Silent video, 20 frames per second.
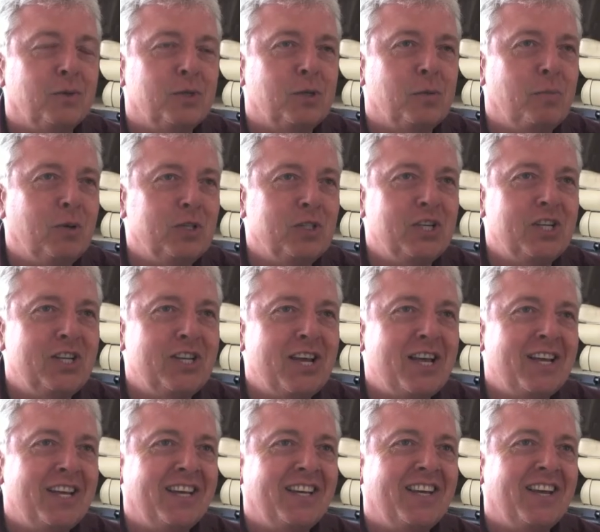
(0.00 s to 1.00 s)
was a busy
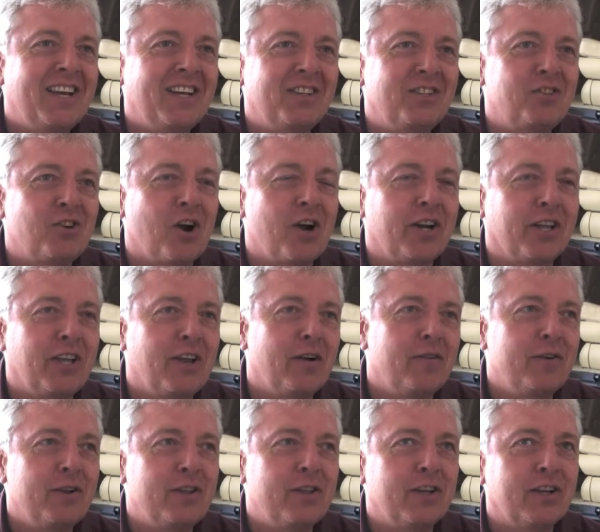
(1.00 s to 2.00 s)
day trying to get
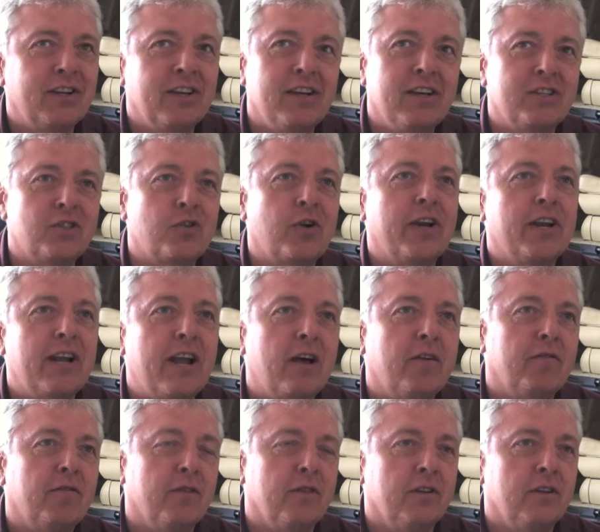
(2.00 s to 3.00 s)
everything straightened
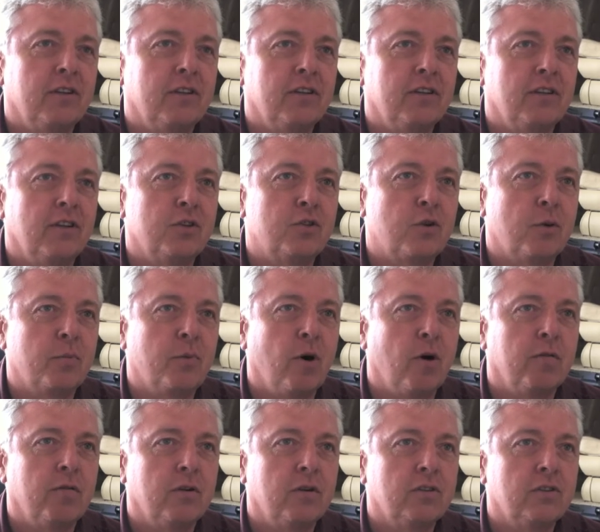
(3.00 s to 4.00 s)
out for the trip
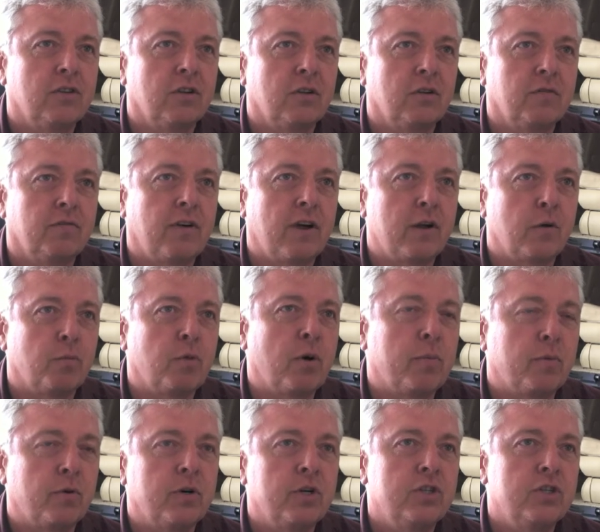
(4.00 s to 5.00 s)
over, so final
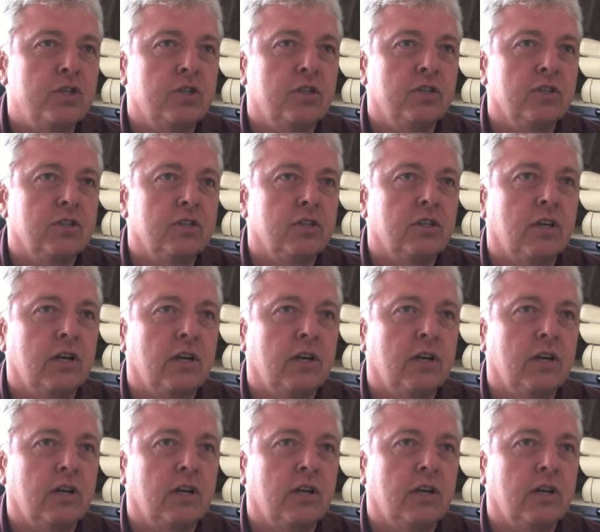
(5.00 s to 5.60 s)
preparations.